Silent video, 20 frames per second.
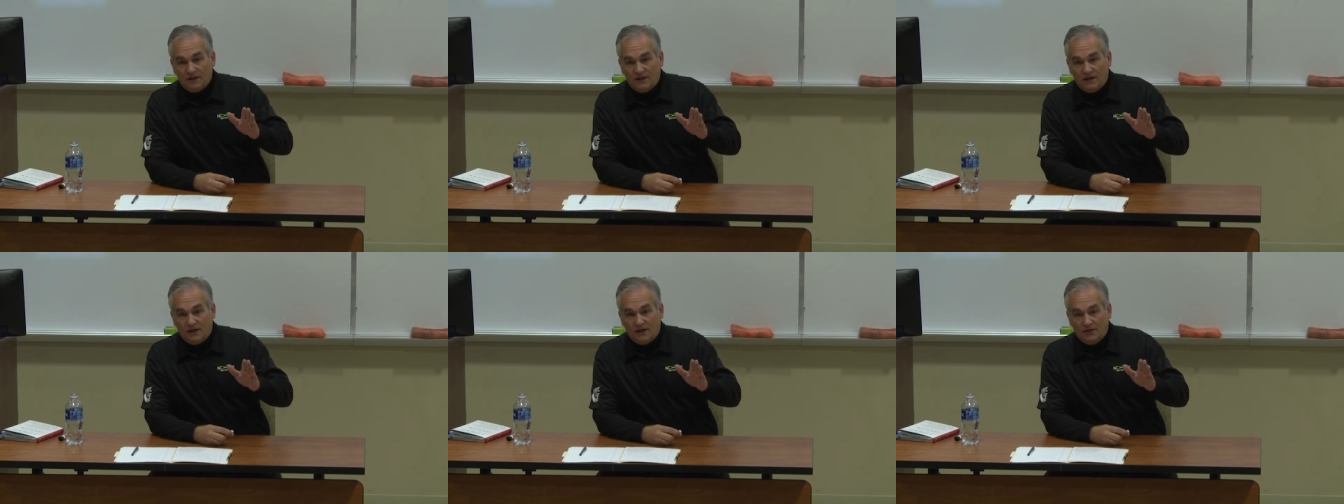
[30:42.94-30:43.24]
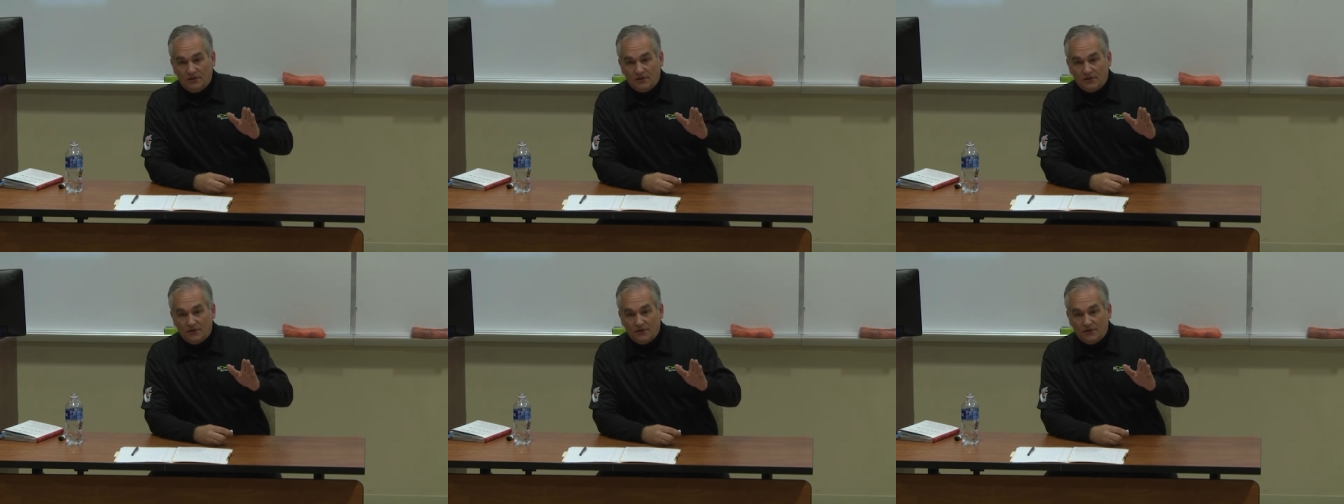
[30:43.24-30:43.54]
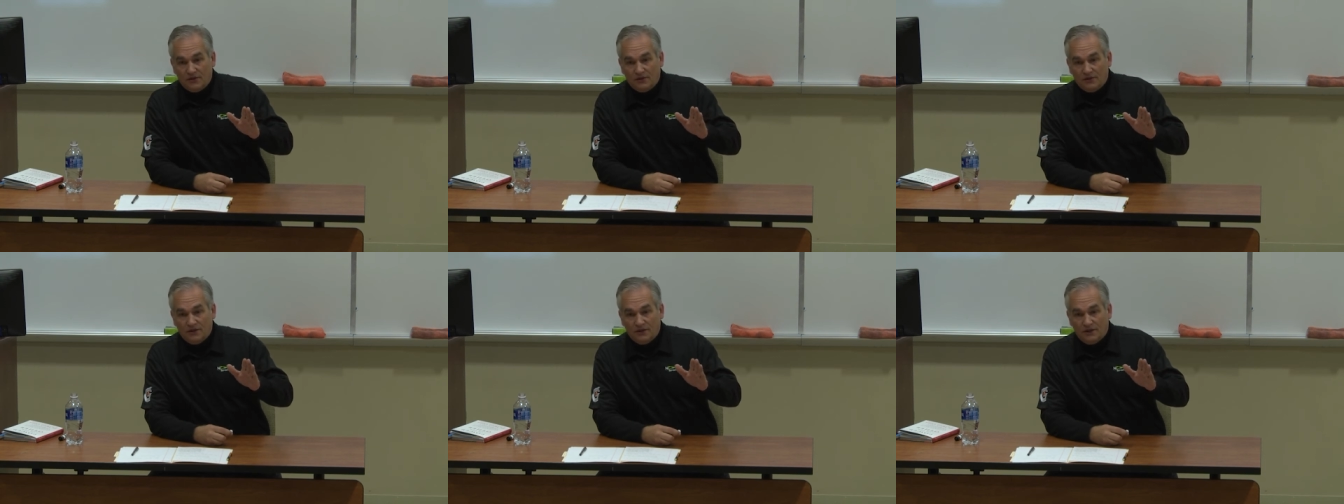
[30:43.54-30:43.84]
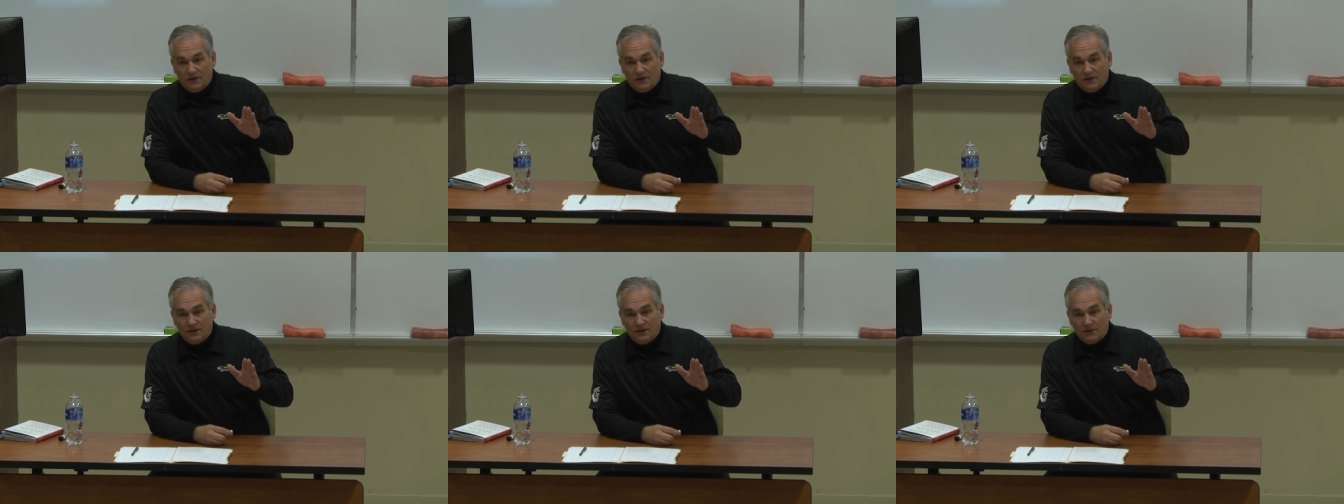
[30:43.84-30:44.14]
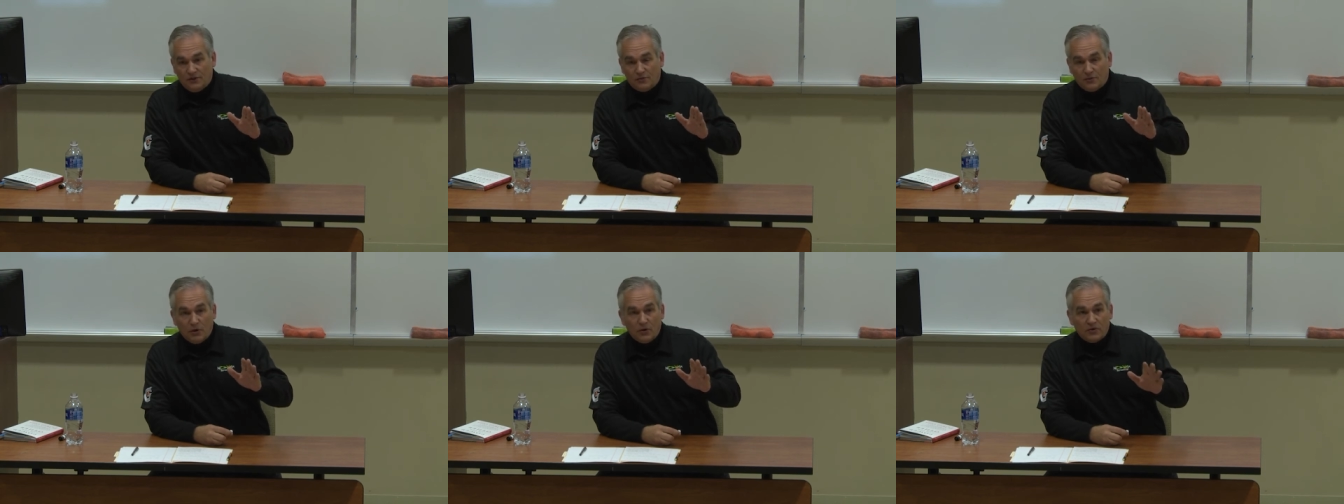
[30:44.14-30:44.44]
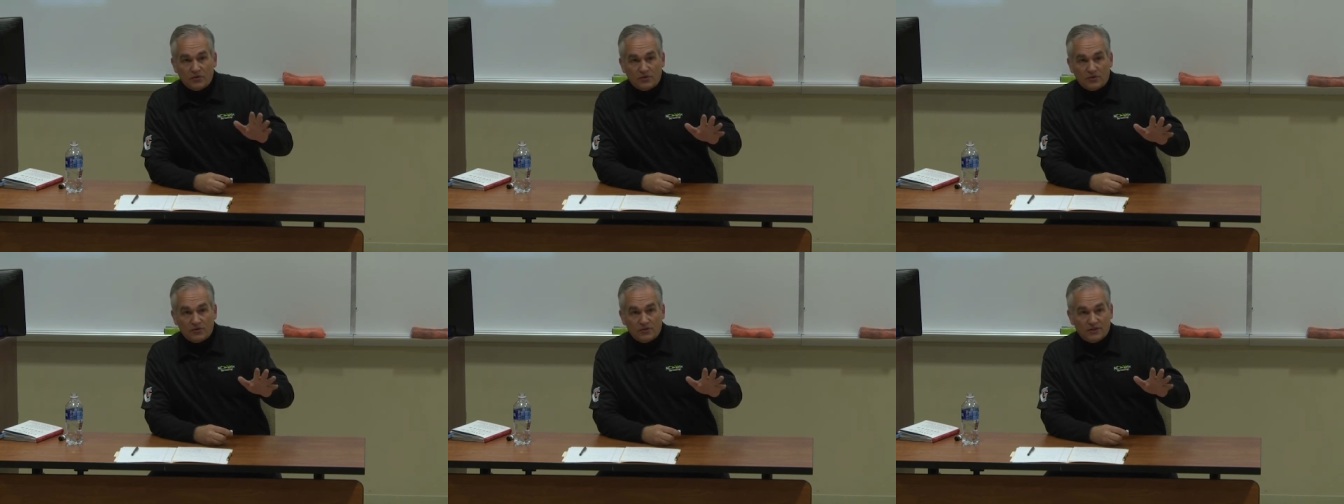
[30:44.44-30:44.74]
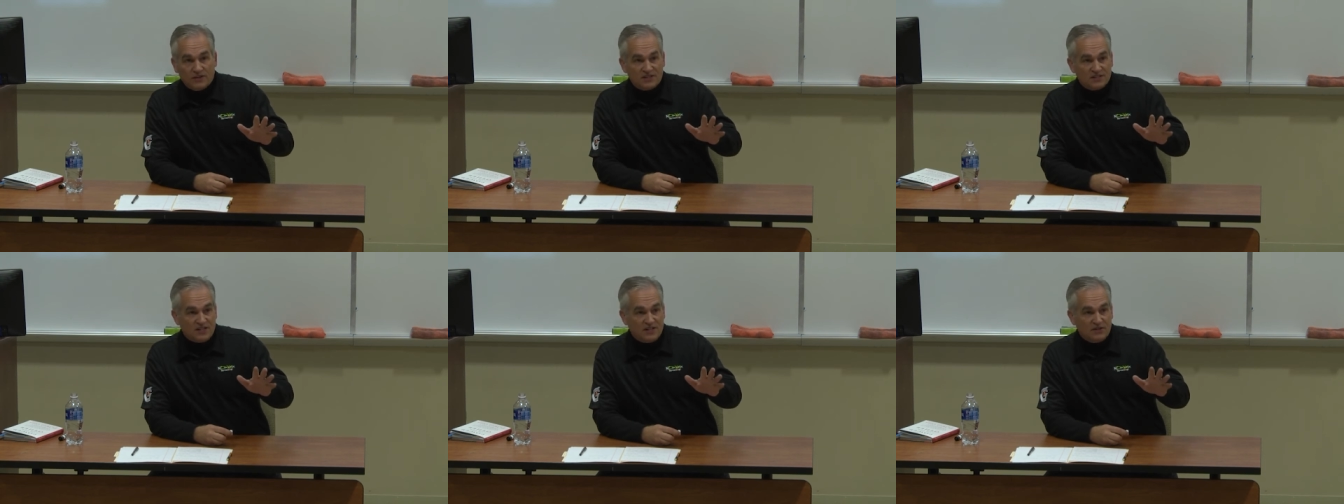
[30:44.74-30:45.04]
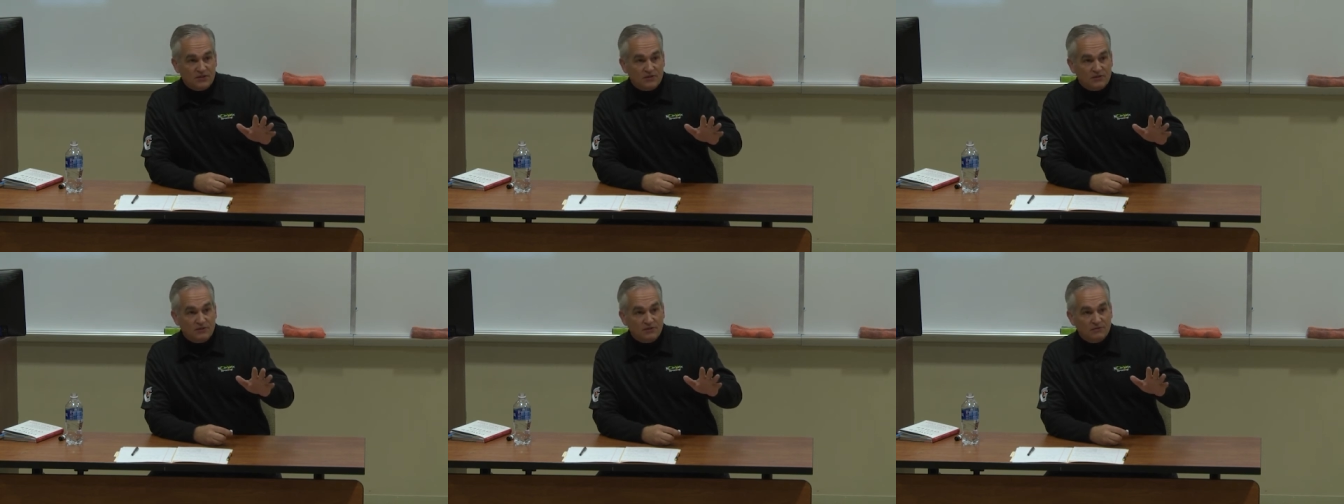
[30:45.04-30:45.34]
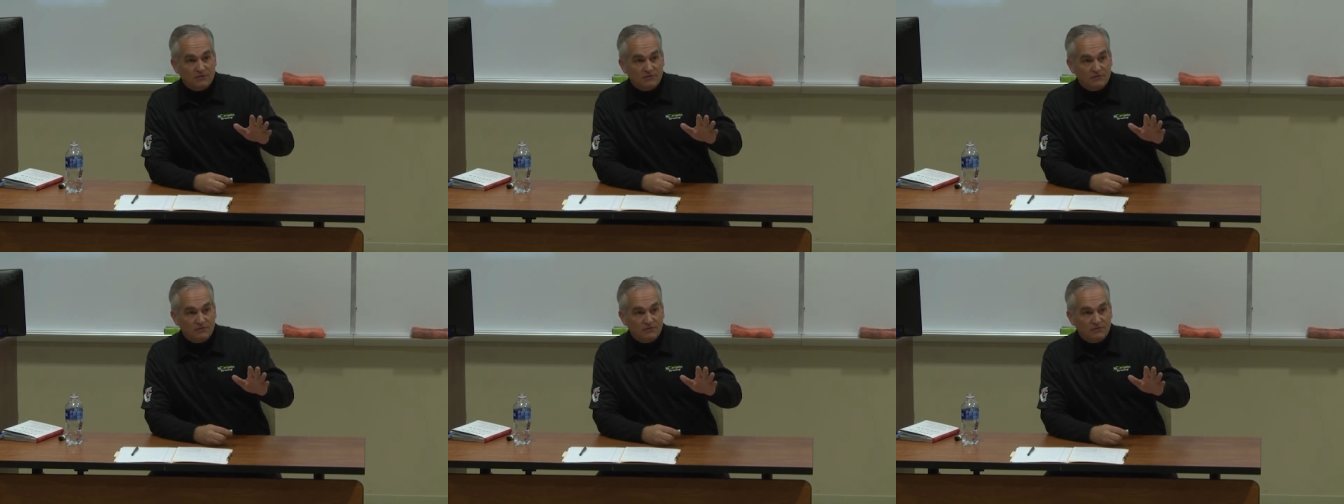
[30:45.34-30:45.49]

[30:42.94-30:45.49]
our uh, growth continued.